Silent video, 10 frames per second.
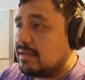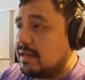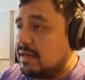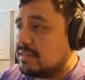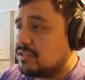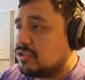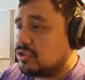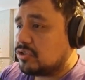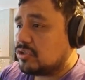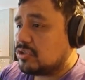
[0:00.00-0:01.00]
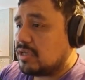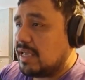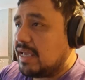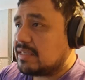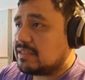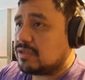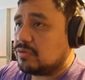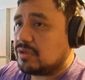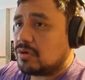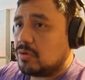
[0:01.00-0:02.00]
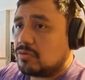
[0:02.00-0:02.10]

let's just execute the code.